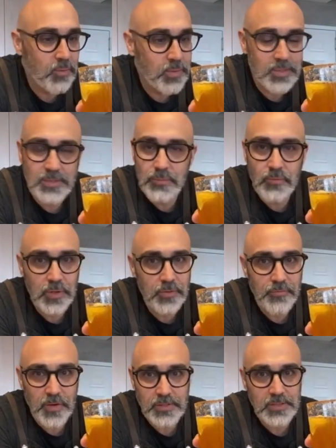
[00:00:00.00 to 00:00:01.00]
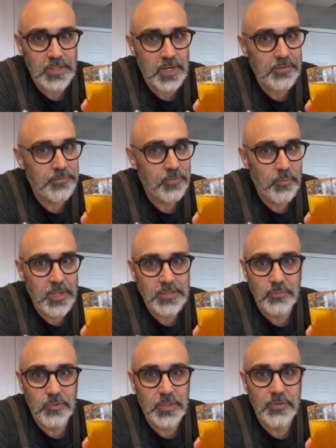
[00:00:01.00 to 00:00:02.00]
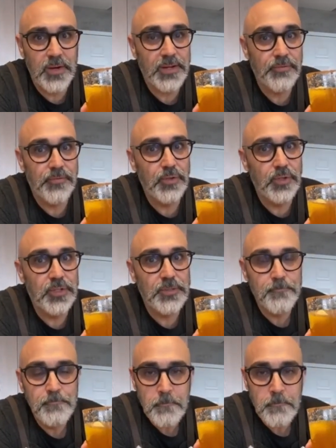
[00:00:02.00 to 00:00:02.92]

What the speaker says: We did some really fun stuff. We made some really great food,